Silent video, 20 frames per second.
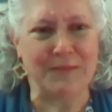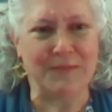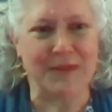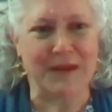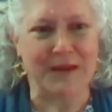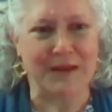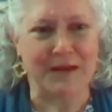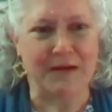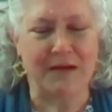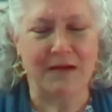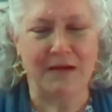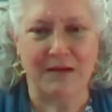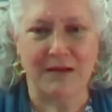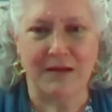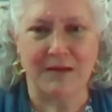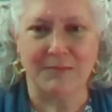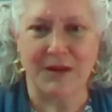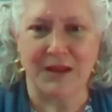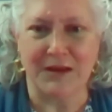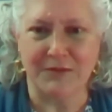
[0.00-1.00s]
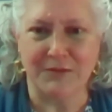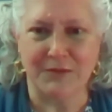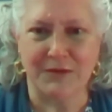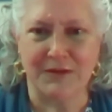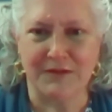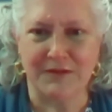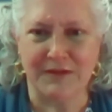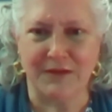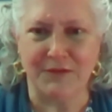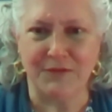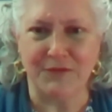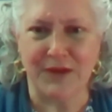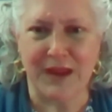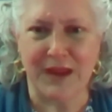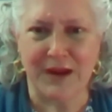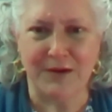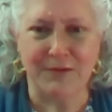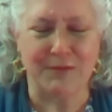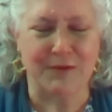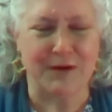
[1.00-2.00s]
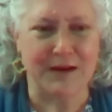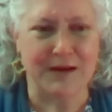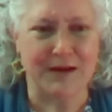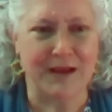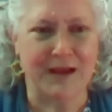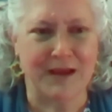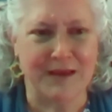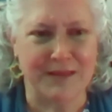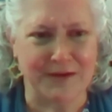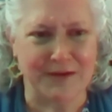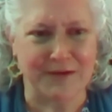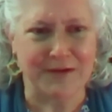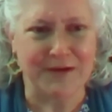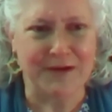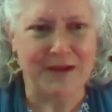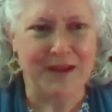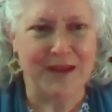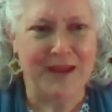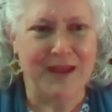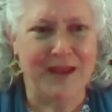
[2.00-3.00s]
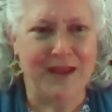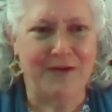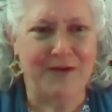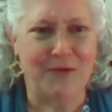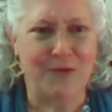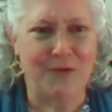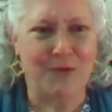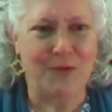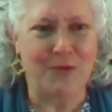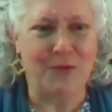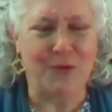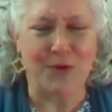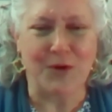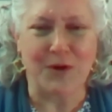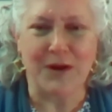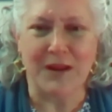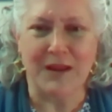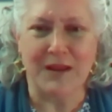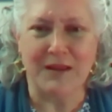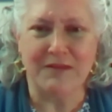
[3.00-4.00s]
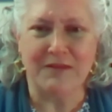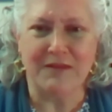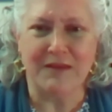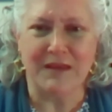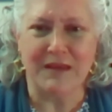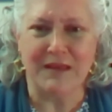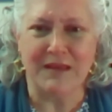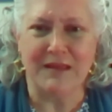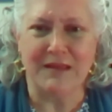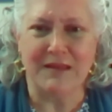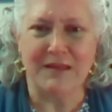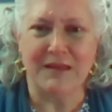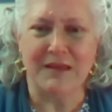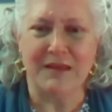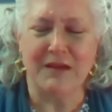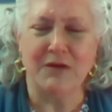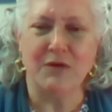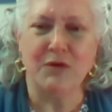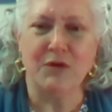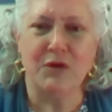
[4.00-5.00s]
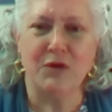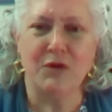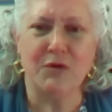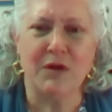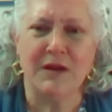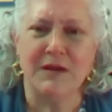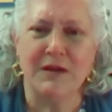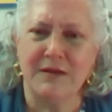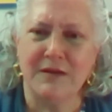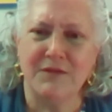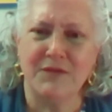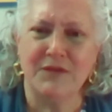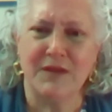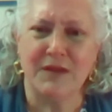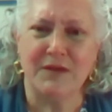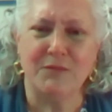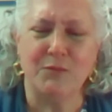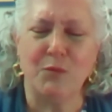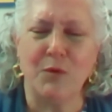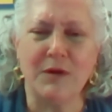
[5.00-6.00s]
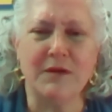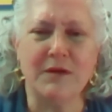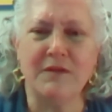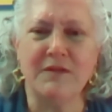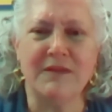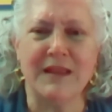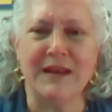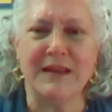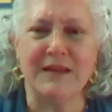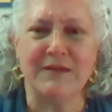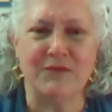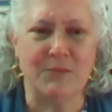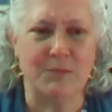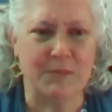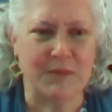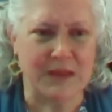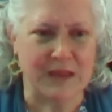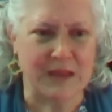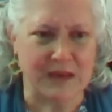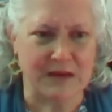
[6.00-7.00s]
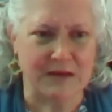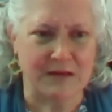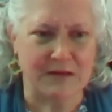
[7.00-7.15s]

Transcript: Like, oh, I'm not doing self-care right either. Or it's like your idea of what does that even mean?